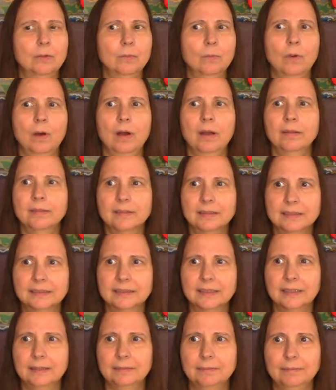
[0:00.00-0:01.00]
want the
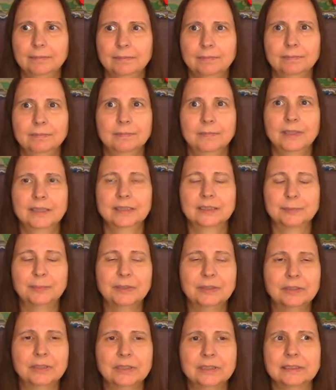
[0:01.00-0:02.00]
same
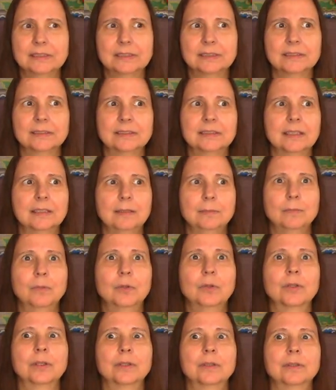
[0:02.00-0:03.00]
experiences anymore.